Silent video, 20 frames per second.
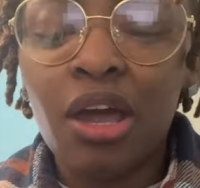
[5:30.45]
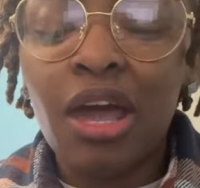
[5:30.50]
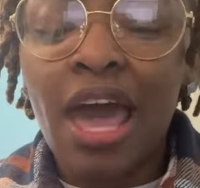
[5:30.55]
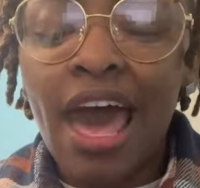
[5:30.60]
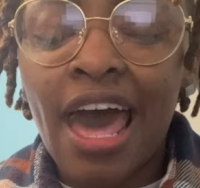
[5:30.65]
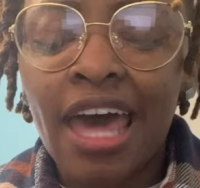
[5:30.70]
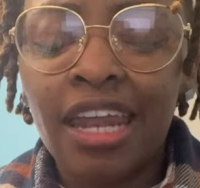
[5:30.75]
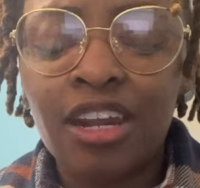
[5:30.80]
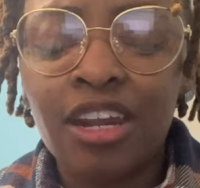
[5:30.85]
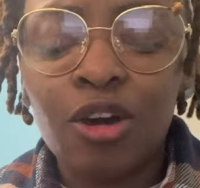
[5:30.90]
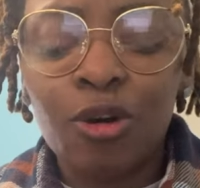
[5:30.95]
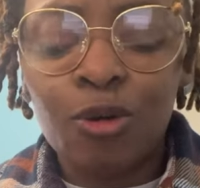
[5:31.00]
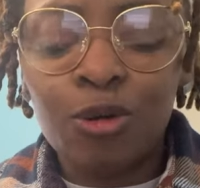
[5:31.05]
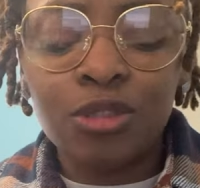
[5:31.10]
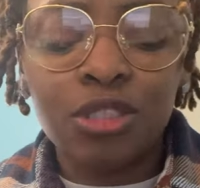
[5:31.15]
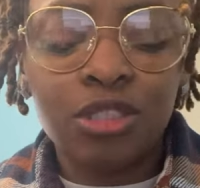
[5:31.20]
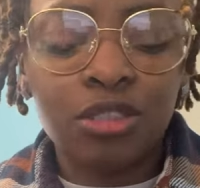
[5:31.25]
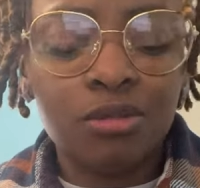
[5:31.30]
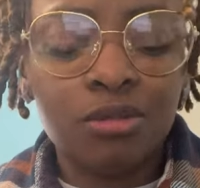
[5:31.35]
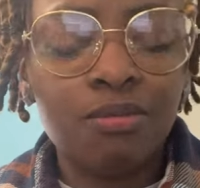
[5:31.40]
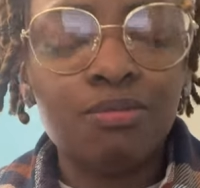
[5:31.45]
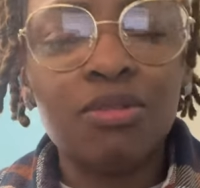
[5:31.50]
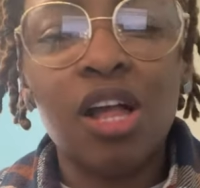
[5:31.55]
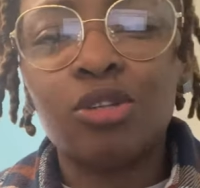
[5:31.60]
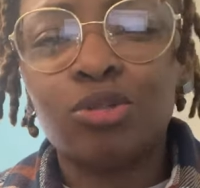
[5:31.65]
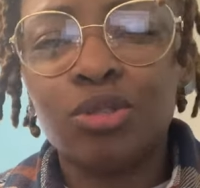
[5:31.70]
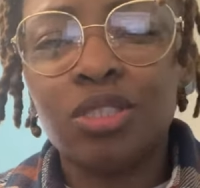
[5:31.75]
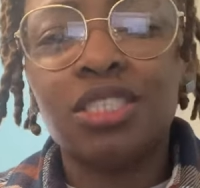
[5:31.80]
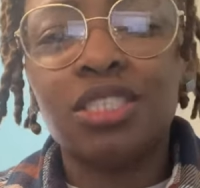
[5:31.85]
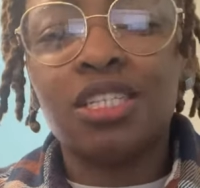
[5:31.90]
added oats.
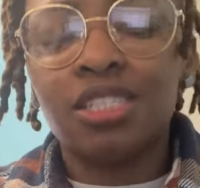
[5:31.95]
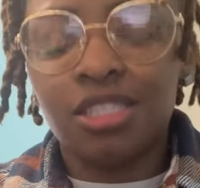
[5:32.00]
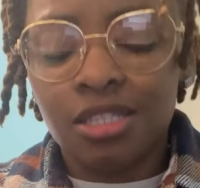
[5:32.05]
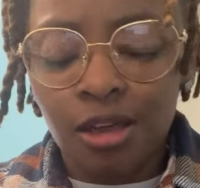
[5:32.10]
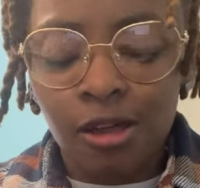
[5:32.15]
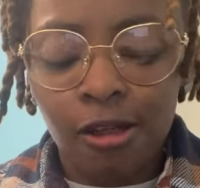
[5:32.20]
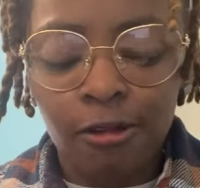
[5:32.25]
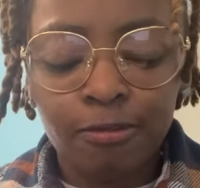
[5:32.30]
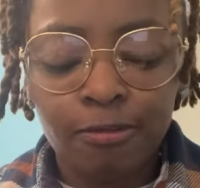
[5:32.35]
That's what it tastes like.